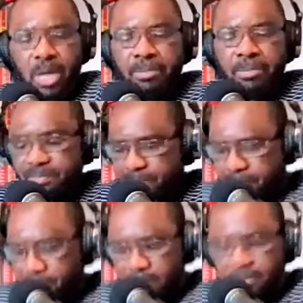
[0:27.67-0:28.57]
because
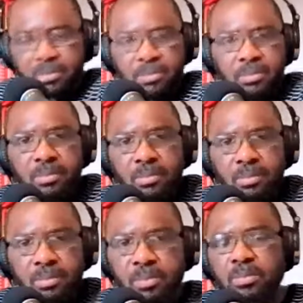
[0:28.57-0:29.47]
they're the ones
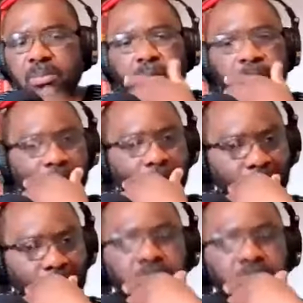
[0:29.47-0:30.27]
who are on ground and they